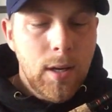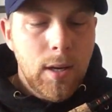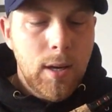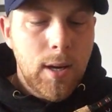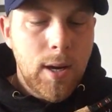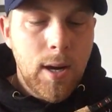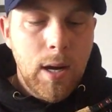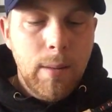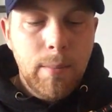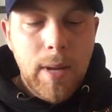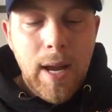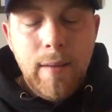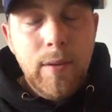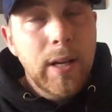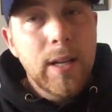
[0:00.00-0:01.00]

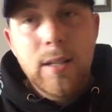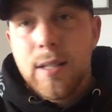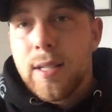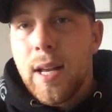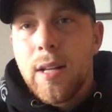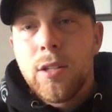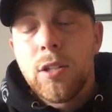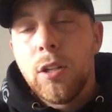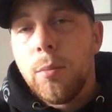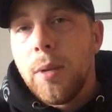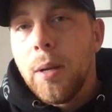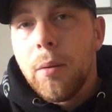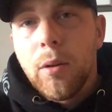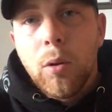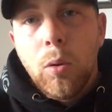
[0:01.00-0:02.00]
Having it set so you'll be
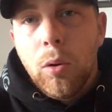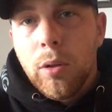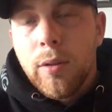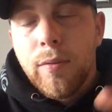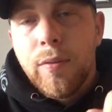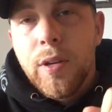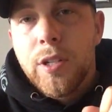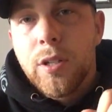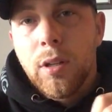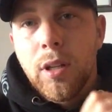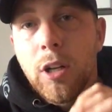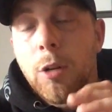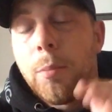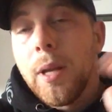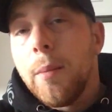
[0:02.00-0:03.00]
able to hold the fish a
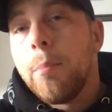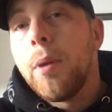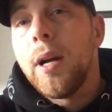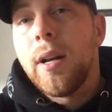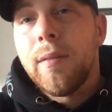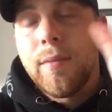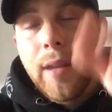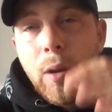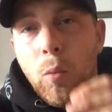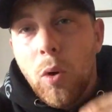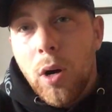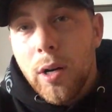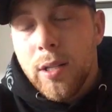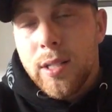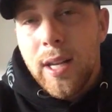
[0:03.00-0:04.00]
little bit, but if they
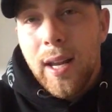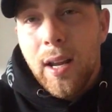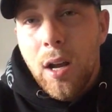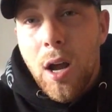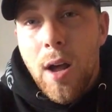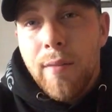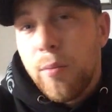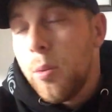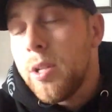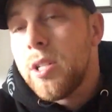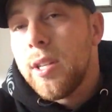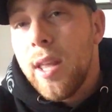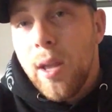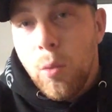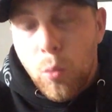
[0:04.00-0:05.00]
want to take off, which
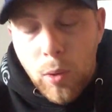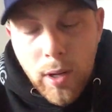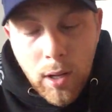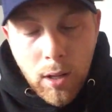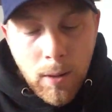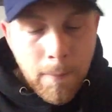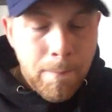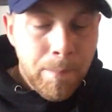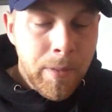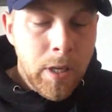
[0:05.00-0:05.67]
they will,